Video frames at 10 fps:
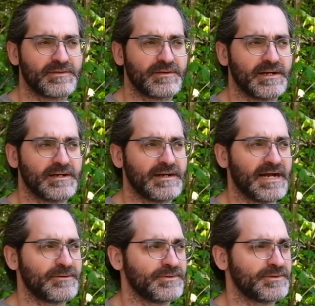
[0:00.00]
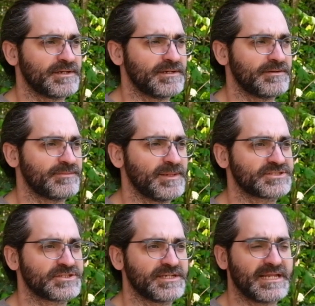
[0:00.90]
I would,
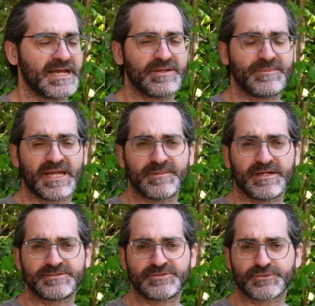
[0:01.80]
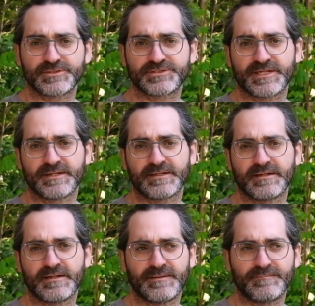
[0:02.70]
especially in Alabama and Georgia,
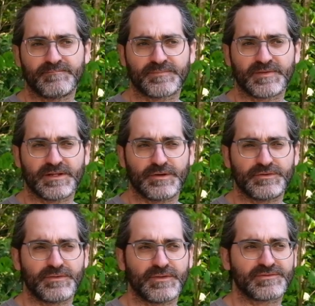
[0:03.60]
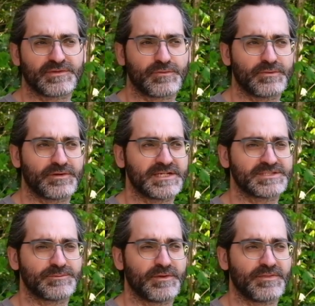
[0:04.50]
do this in
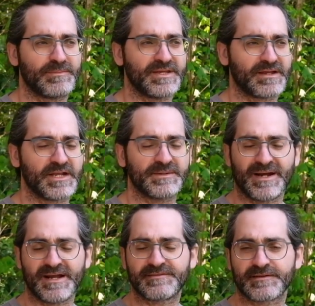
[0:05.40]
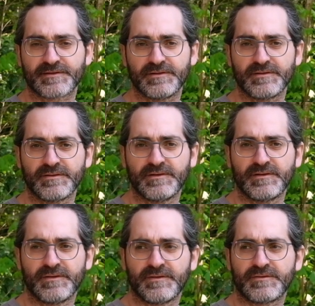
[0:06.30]
coordination with being on a bicycle.
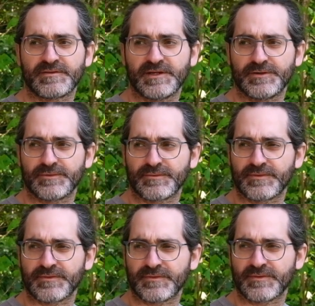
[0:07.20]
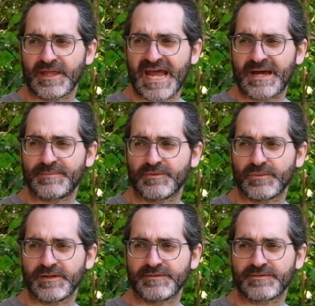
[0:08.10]
So the habit
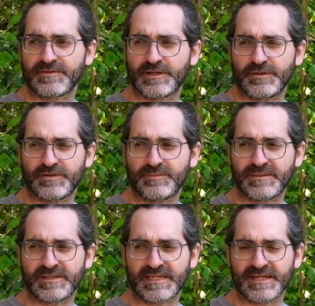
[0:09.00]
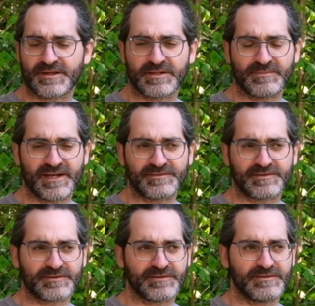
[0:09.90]
was, you'd maybe get on a
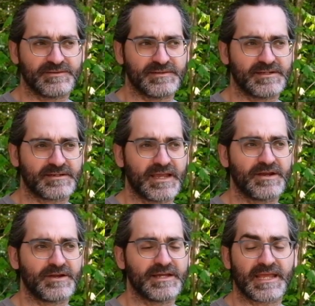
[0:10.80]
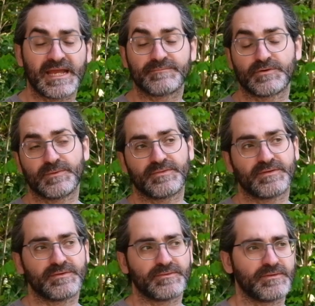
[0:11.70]
bicycle, carry a camera with
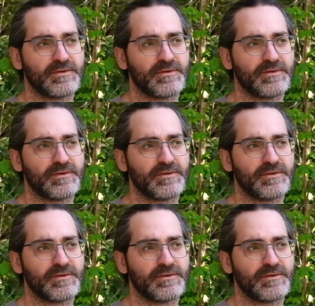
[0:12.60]
you,